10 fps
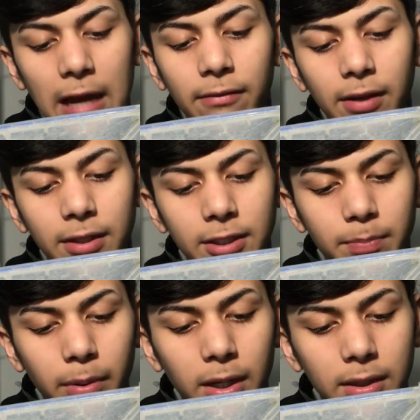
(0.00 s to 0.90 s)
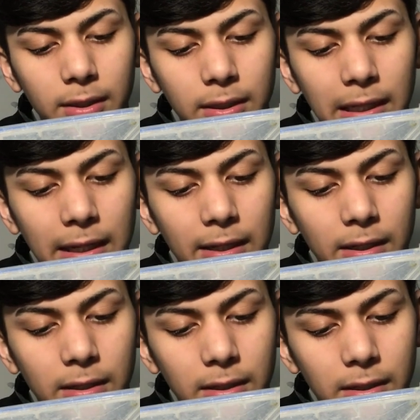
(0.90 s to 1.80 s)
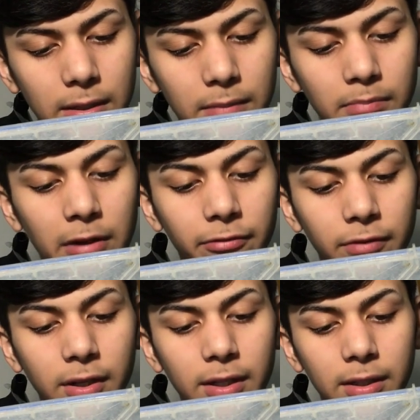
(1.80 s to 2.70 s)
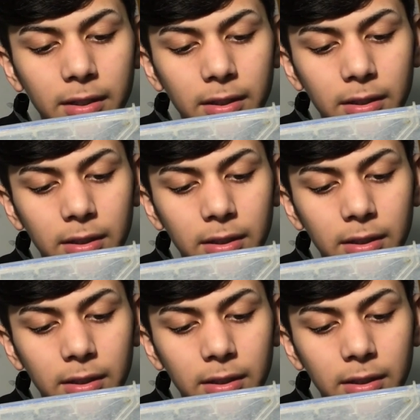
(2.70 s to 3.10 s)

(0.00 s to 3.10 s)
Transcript: I have a spot that my friend